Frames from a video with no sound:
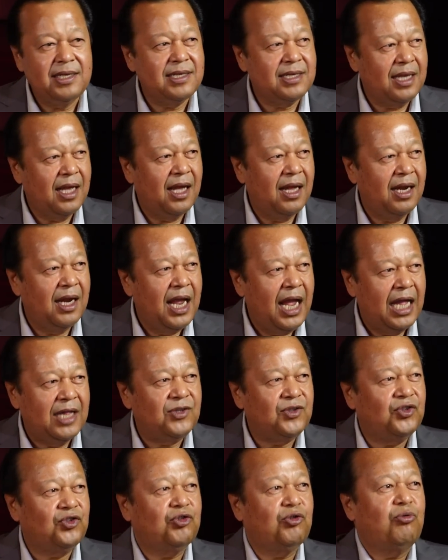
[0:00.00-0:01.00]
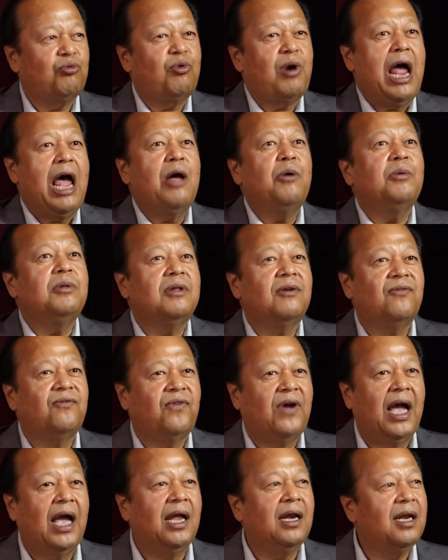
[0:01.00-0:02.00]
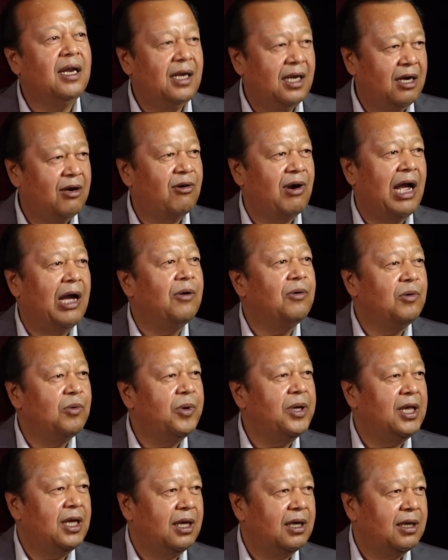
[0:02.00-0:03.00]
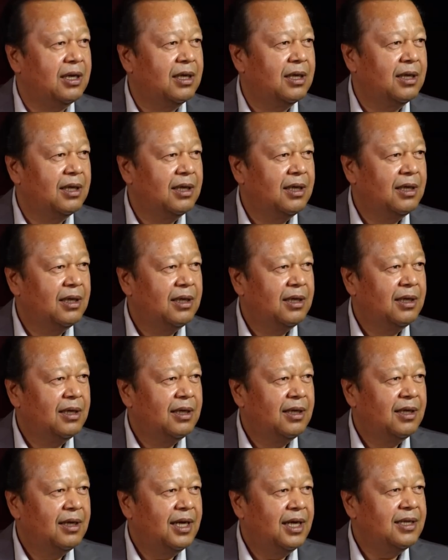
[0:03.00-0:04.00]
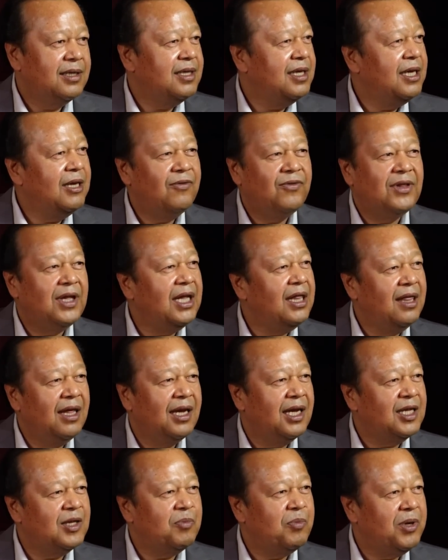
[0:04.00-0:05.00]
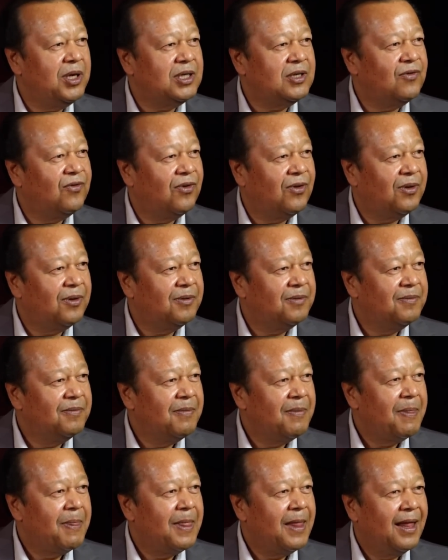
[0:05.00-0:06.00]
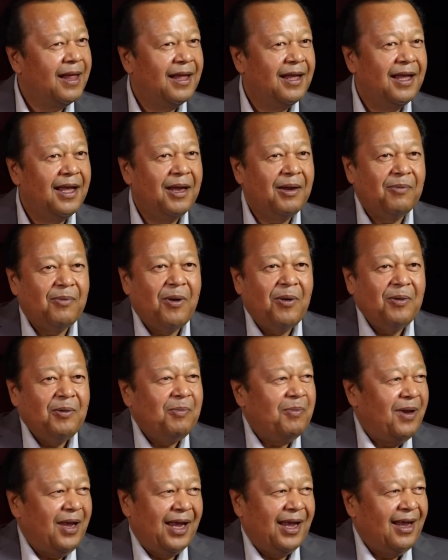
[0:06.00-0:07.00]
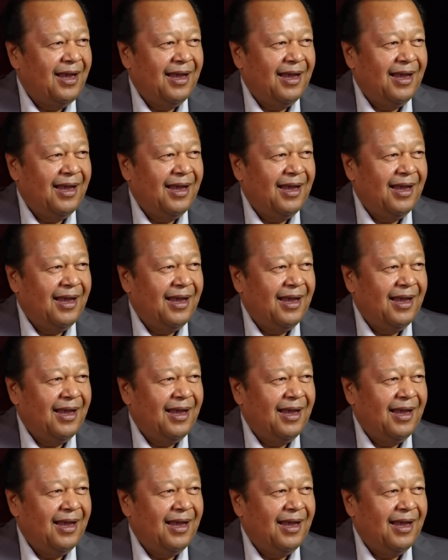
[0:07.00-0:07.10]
sun and surround the violent crowd with it and see if they think it's peaceful? It won't be.